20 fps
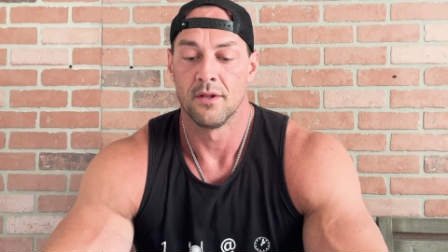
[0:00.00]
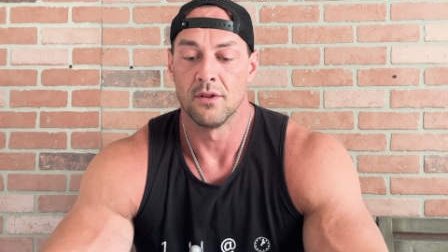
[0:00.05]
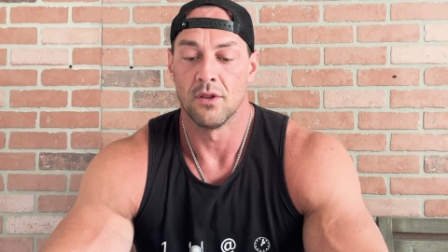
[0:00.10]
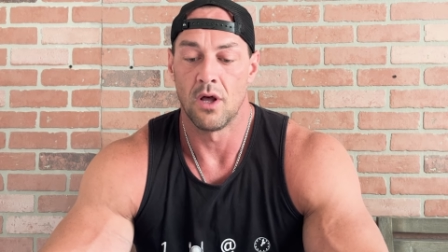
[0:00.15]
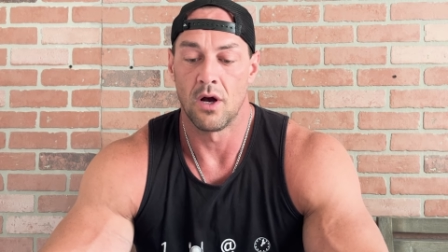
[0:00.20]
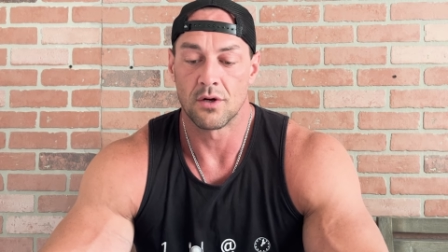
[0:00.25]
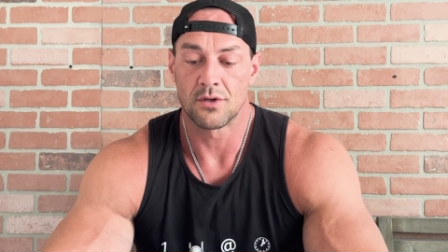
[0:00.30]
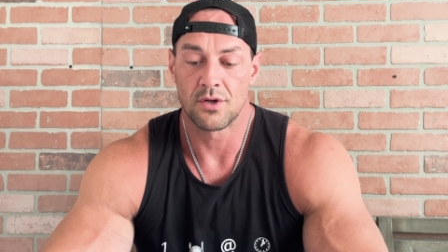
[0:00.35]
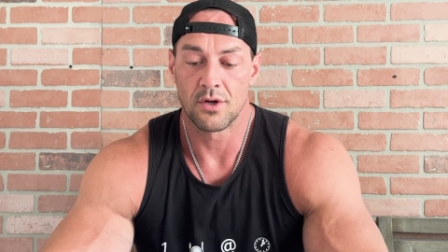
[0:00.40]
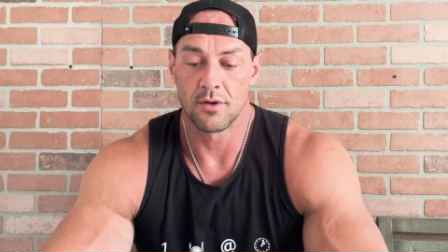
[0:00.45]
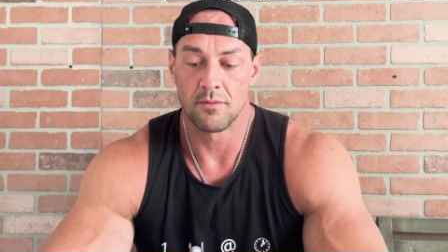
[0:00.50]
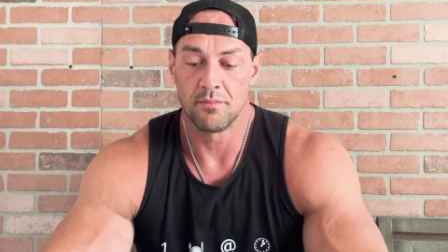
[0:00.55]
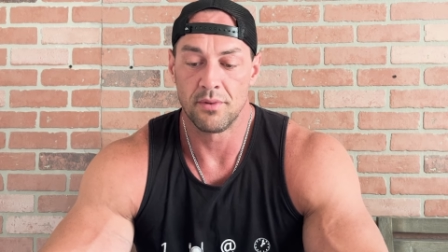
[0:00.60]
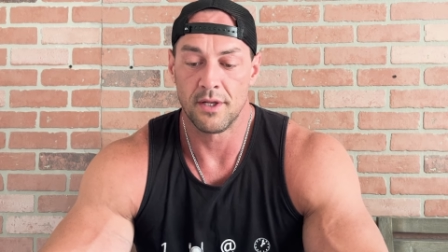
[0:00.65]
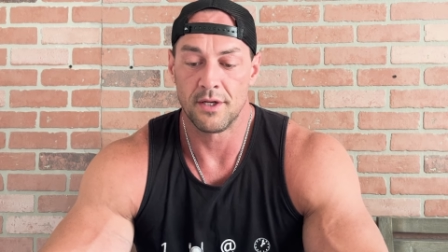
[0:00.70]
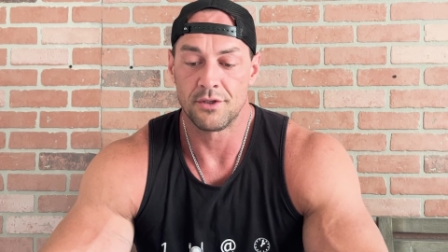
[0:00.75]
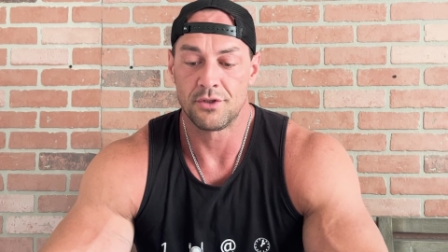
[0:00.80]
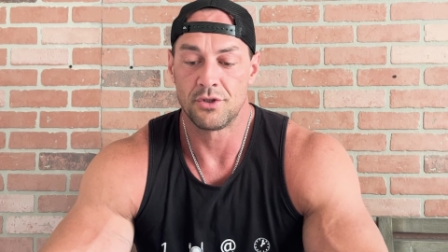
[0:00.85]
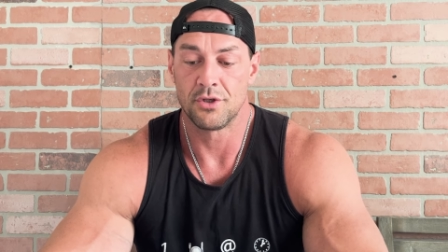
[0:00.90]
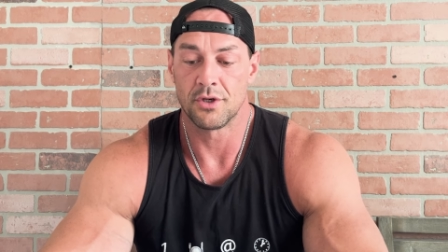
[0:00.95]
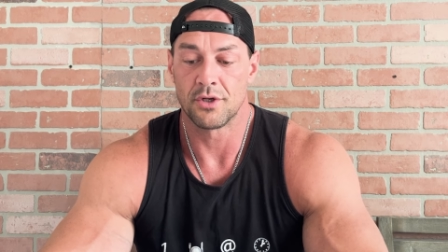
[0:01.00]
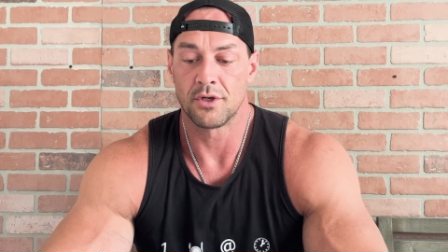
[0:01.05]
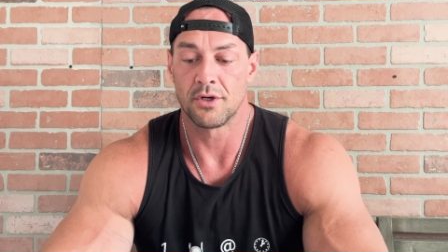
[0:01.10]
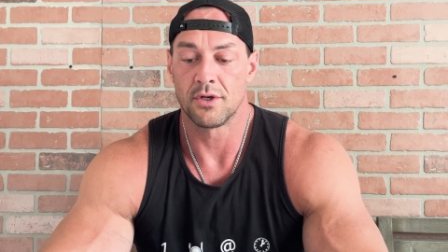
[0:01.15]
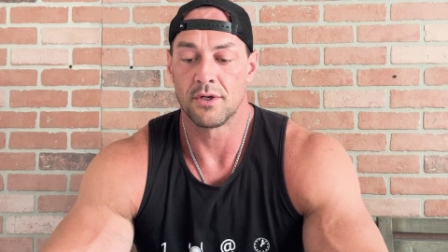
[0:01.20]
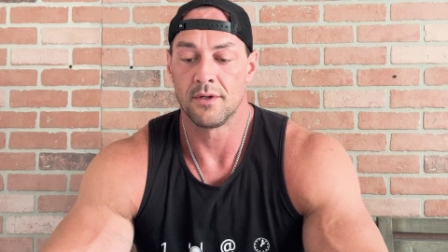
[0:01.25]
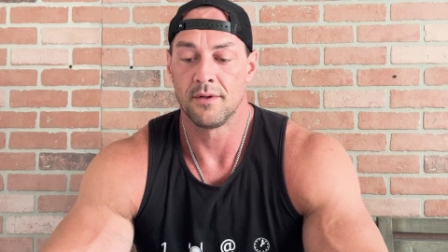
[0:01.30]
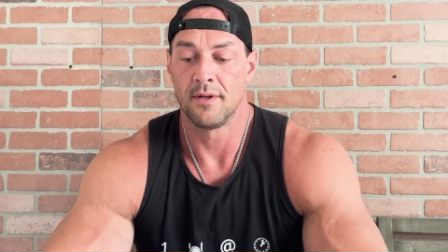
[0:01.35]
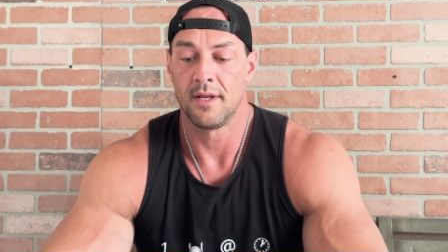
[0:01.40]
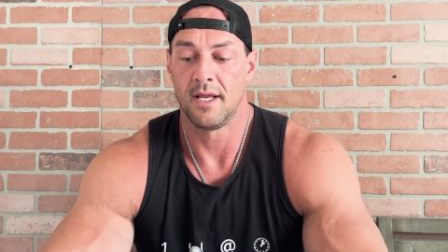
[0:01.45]
long-term blood
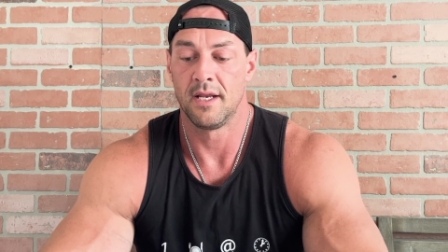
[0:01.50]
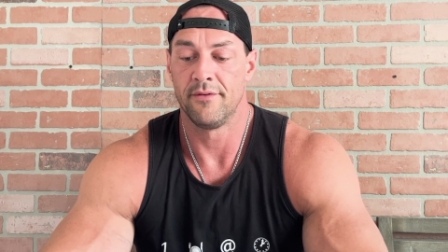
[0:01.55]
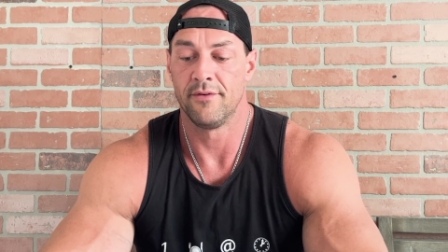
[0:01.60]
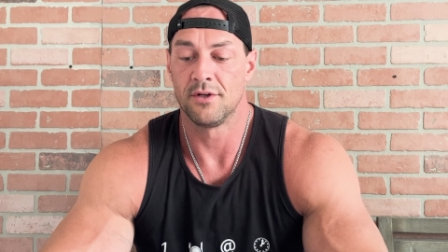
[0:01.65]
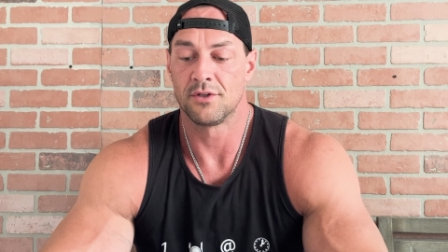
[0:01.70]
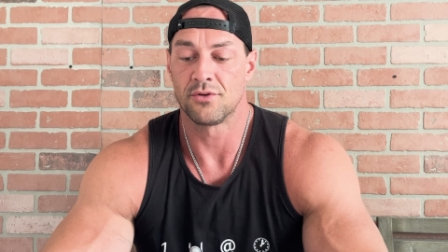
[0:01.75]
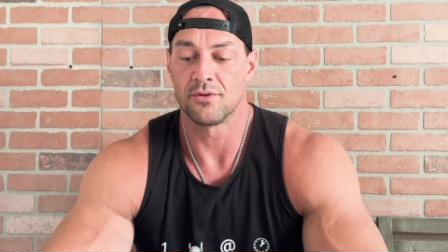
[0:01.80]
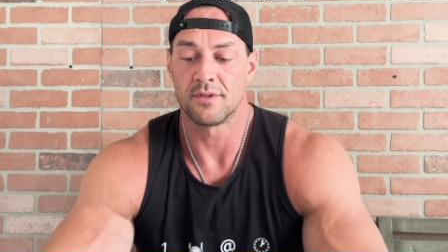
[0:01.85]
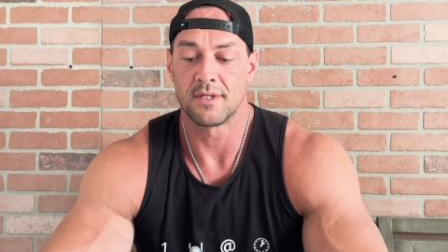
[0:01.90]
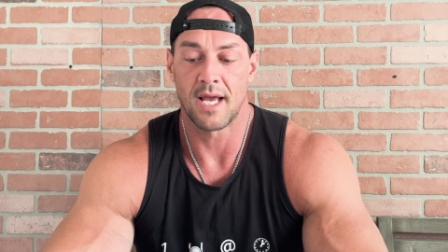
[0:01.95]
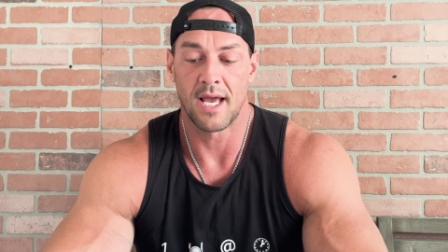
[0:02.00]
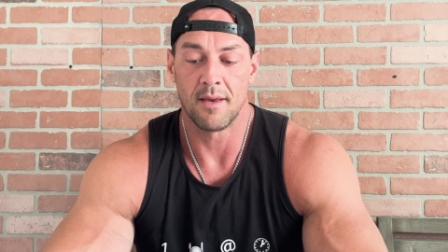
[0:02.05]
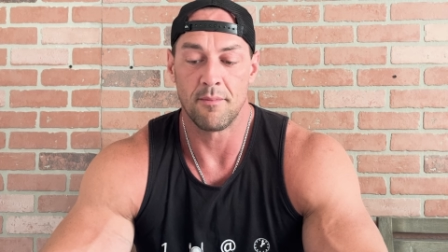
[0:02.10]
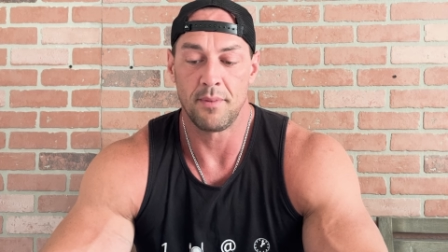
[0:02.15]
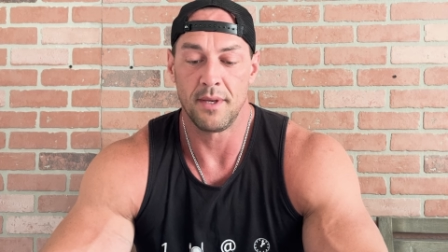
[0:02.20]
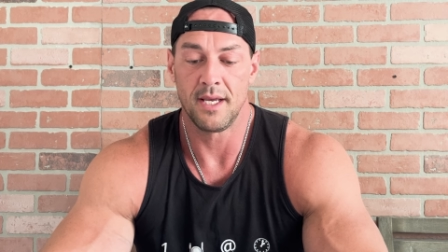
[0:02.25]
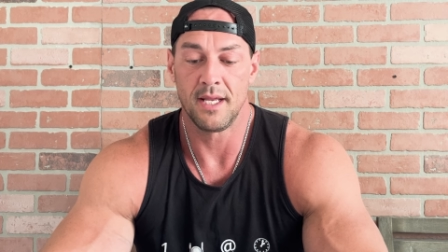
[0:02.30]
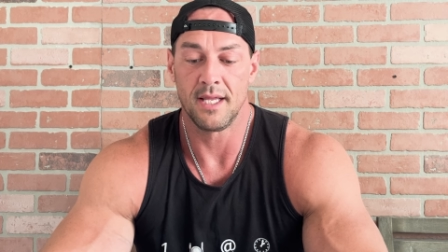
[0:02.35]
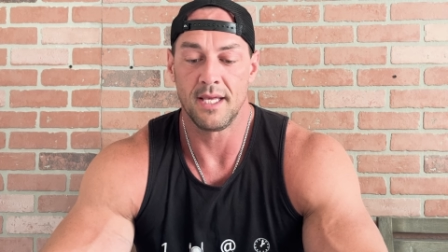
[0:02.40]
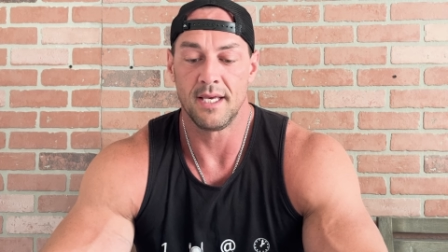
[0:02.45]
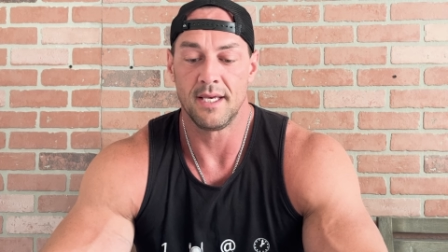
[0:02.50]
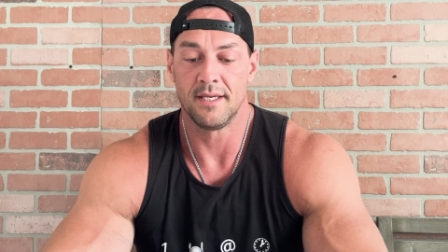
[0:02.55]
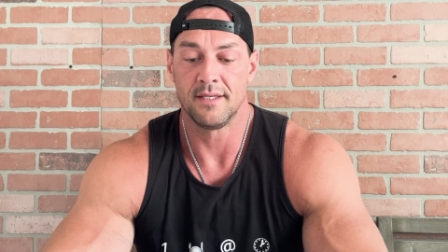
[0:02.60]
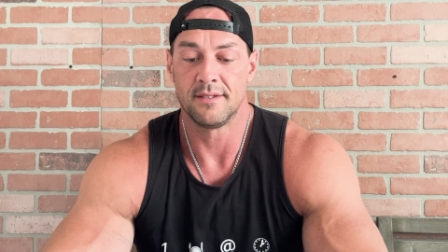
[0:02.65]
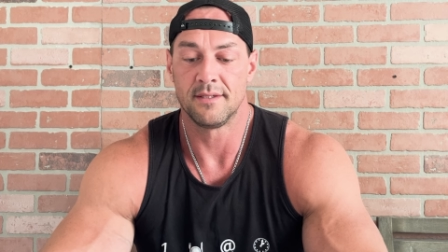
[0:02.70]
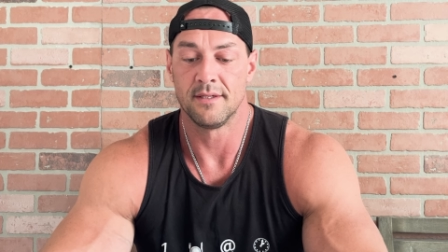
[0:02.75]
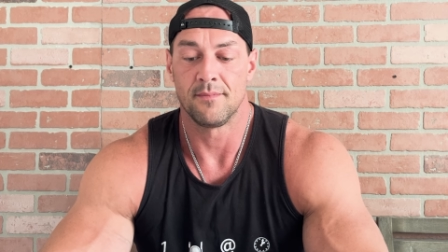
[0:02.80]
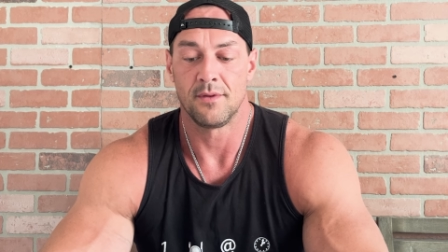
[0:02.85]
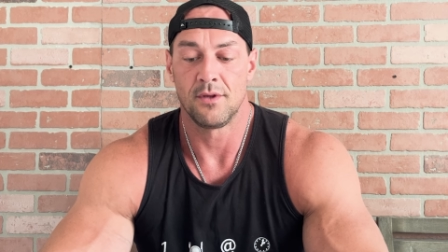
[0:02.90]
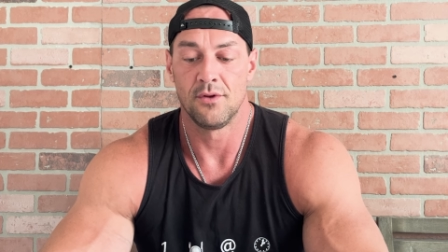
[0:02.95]
sugar, individual with
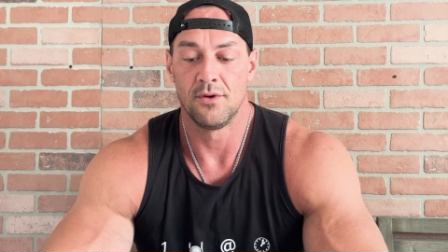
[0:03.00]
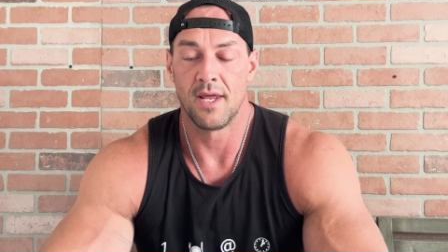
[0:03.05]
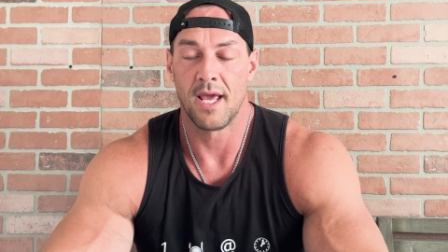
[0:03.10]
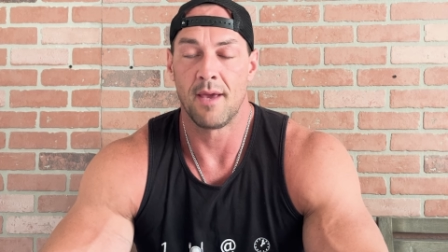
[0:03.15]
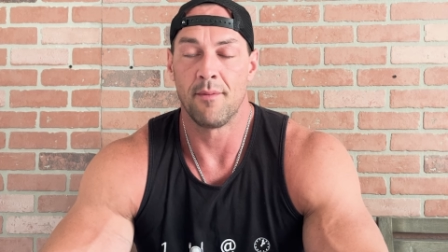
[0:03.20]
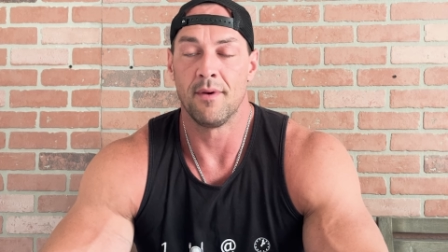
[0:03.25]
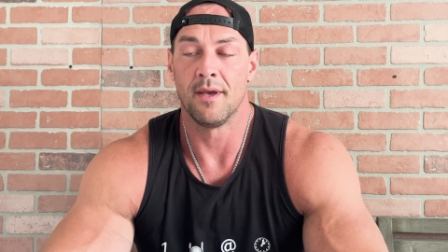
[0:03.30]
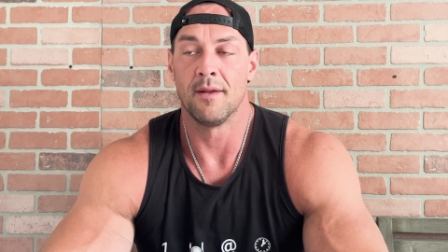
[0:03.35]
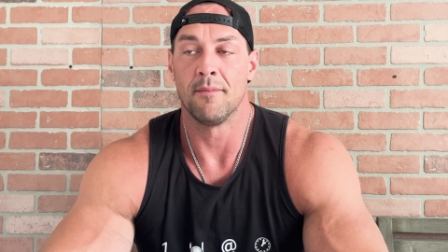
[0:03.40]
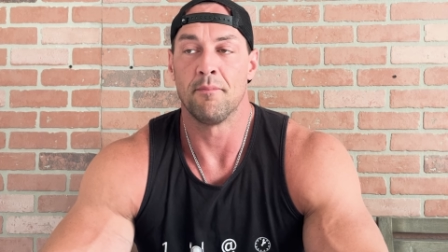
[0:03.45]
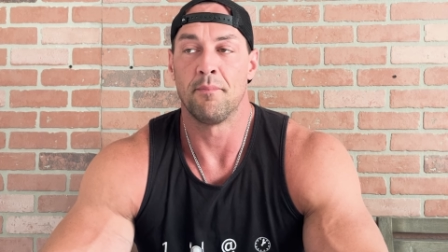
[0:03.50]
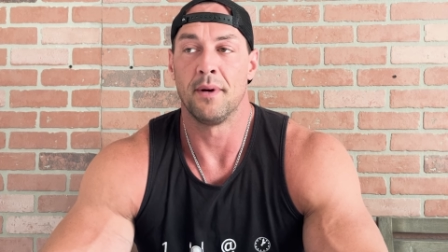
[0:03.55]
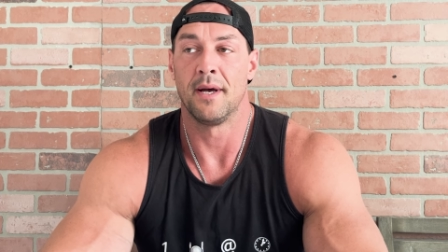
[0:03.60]
diabetes, you name it.